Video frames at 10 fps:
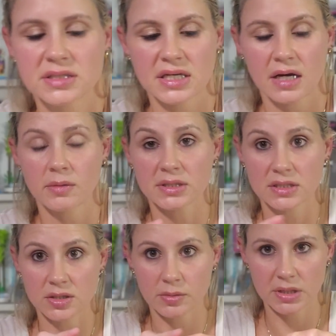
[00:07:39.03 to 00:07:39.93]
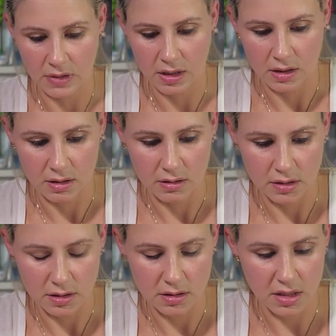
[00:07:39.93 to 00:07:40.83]
see how it's doing.
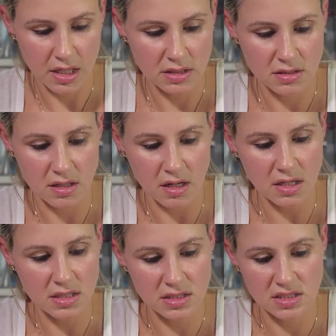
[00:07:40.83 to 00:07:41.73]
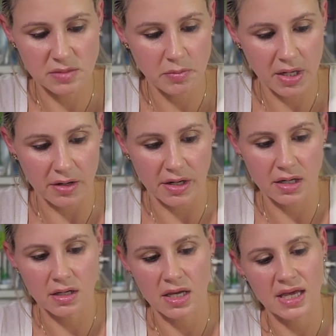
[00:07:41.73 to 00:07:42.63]
It's not
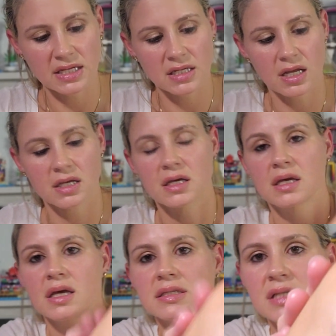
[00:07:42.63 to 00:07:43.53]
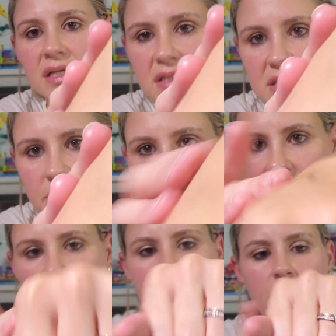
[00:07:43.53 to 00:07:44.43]
smearing. It's not
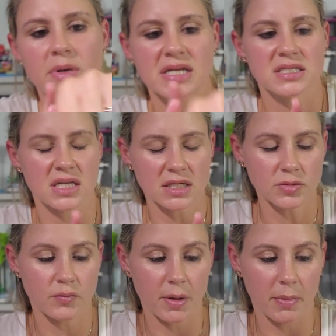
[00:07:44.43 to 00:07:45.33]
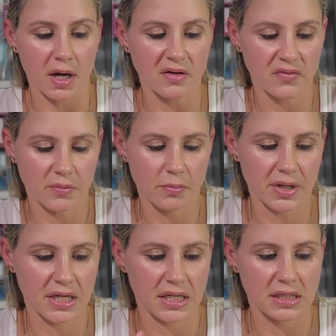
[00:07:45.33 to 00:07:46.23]
smearing, but it does rub off
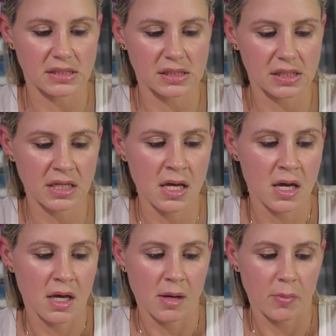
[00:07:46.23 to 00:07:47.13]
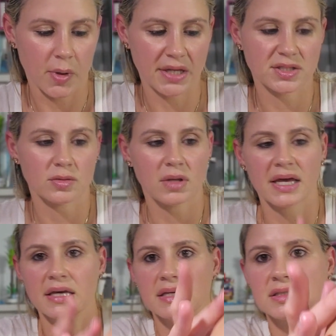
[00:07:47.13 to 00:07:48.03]
pretty easily. What I do
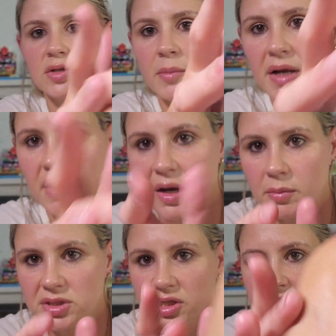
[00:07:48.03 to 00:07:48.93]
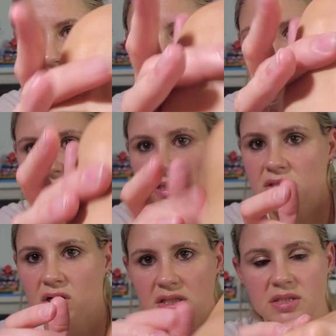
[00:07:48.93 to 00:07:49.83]
like is no matter how much I do this, it's
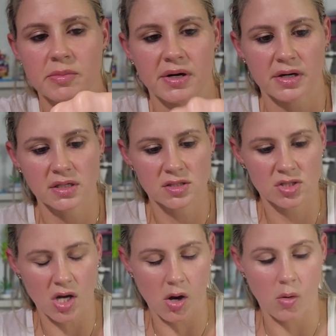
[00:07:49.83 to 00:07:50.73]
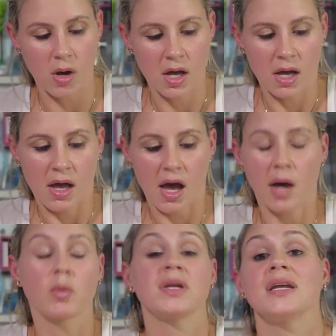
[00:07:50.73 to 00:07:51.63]
not smearing. So I
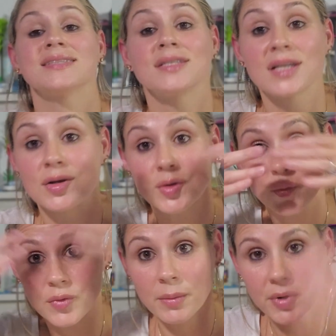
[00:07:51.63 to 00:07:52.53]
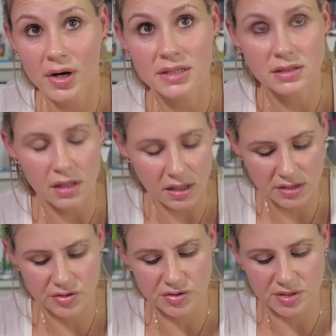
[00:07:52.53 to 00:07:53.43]
wouldn't necessarily rub your eyes a lot
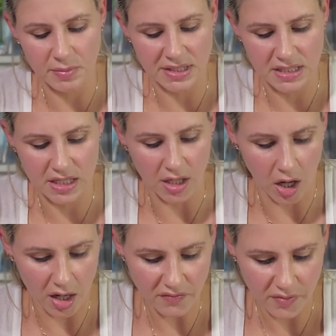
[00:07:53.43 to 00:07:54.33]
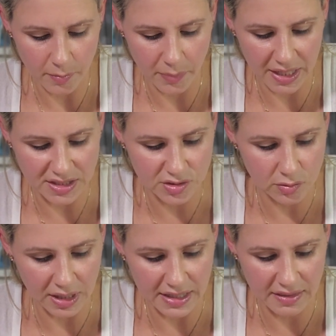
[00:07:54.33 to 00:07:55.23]
because you just might take it off, but I do
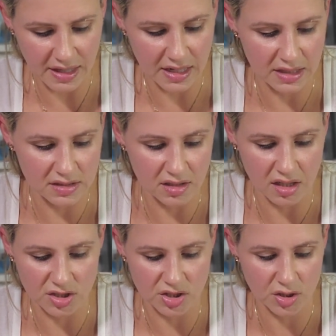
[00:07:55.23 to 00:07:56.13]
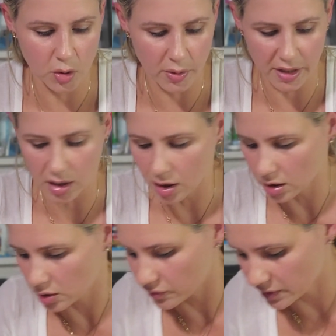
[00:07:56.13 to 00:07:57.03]
like that it's not just going
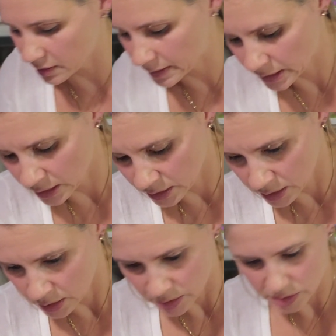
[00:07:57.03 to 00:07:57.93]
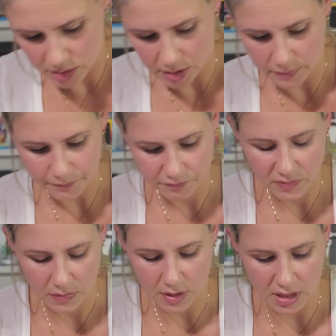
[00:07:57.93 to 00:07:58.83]
all over. So
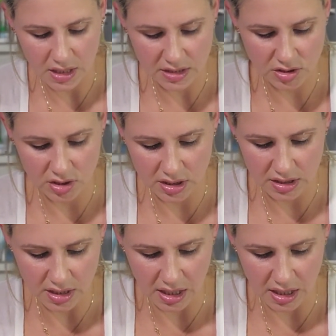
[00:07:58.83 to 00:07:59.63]
nice, good